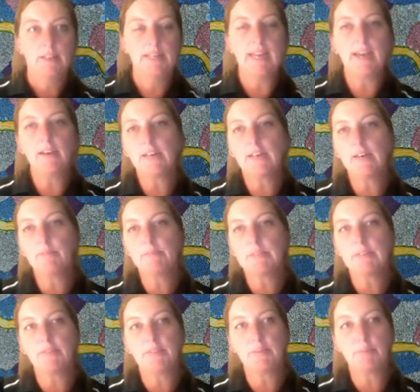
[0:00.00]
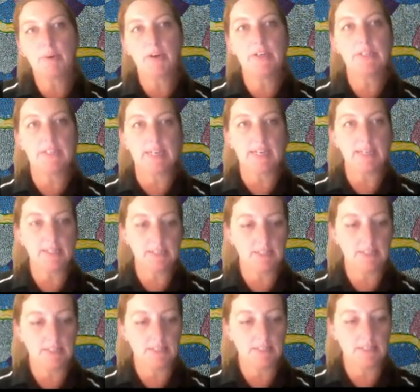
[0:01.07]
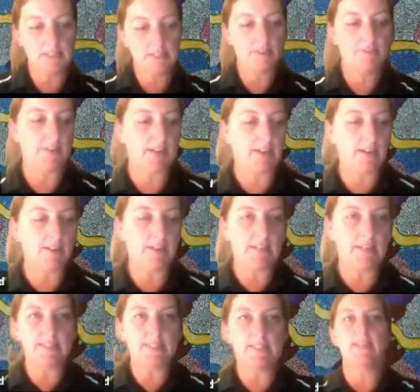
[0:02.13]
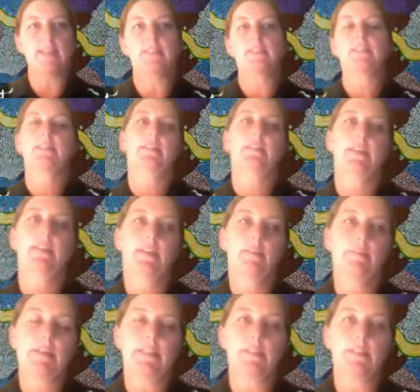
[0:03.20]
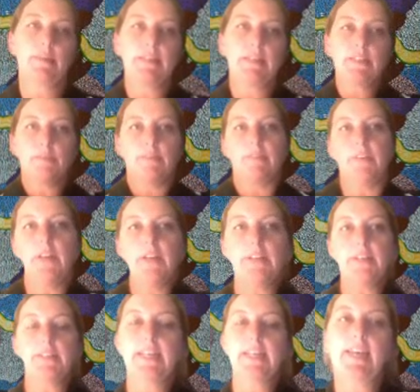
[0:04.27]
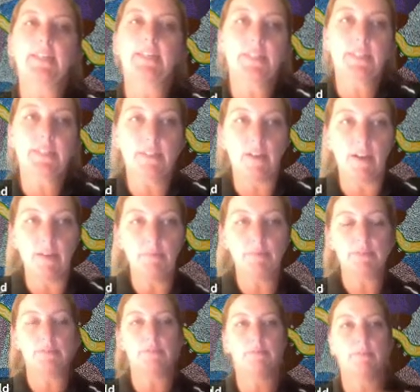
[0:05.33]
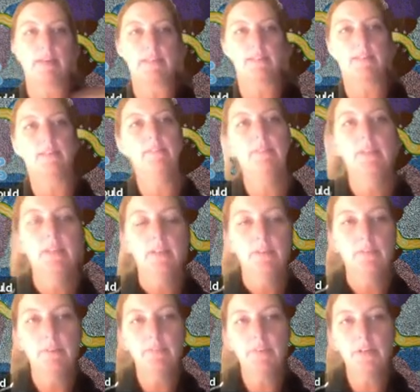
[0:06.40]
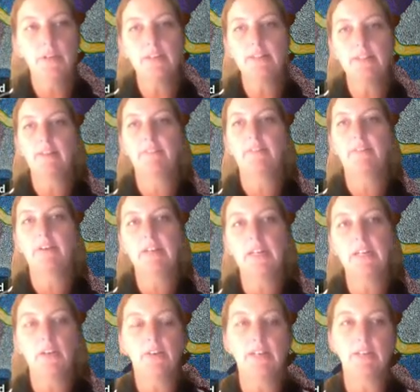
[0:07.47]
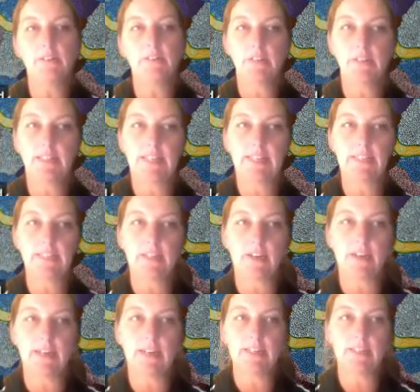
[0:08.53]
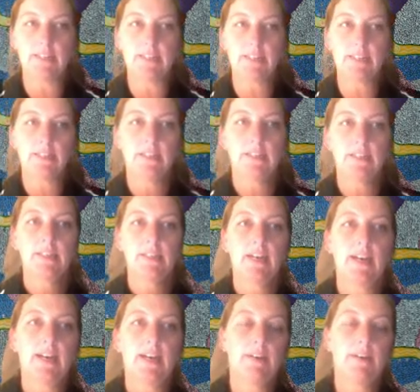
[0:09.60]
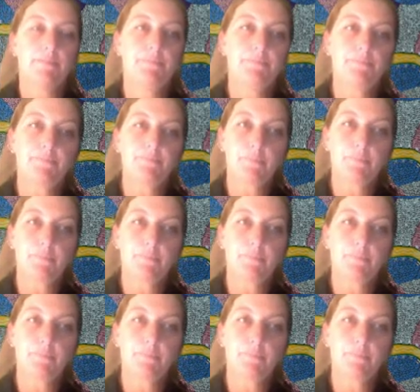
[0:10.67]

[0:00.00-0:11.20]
the outcomes of the project so far is that, um, as I mentioned, we've learnt to catch snipe, which is massive. We've learnt they're very loyal to their sites. Um,